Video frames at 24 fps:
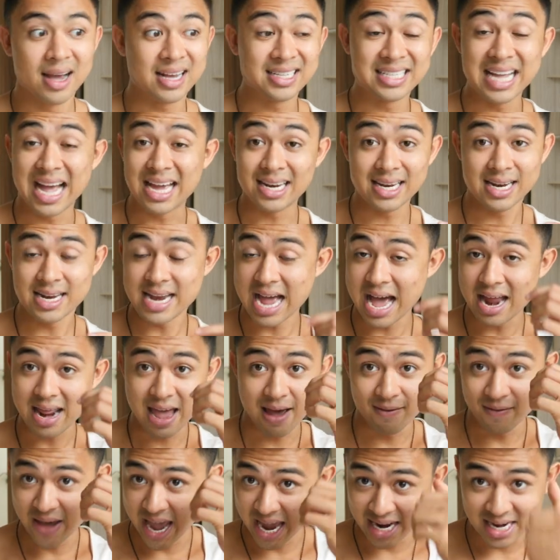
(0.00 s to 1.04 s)
Because I did not
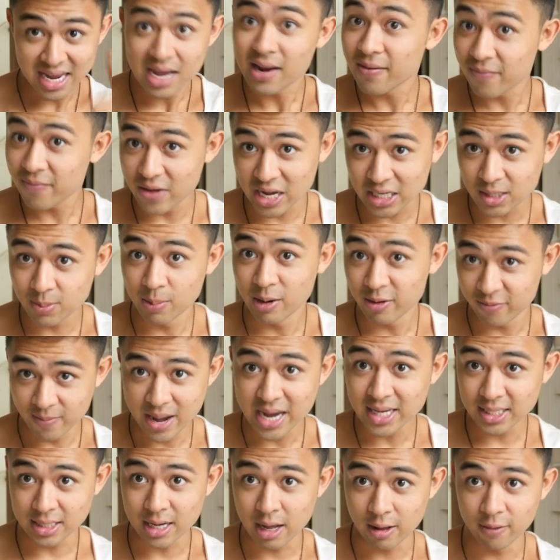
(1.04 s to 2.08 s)
have any investment of
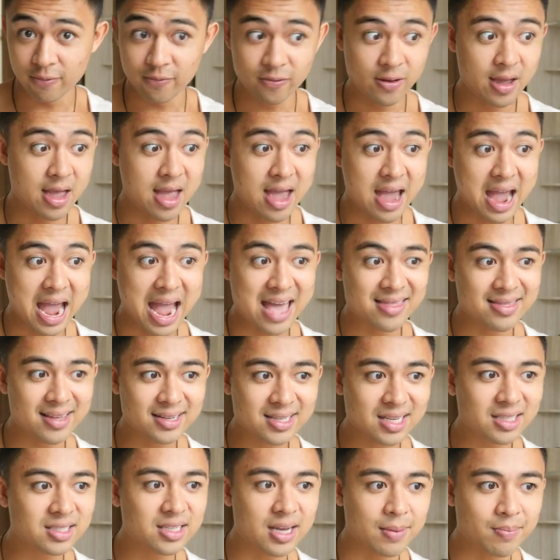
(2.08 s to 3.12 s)
myself. And
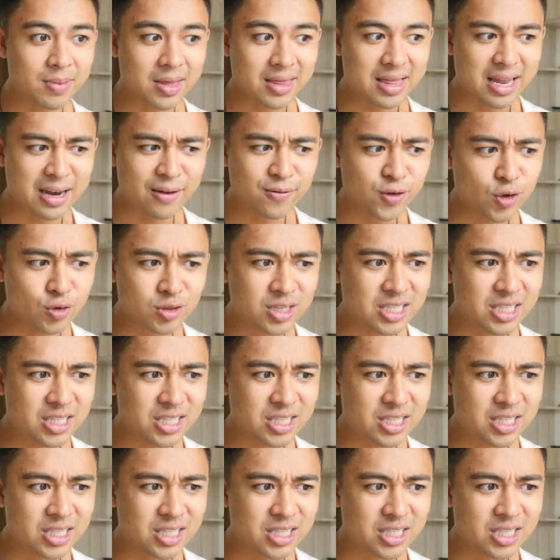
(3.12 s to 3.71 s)
this is something that if you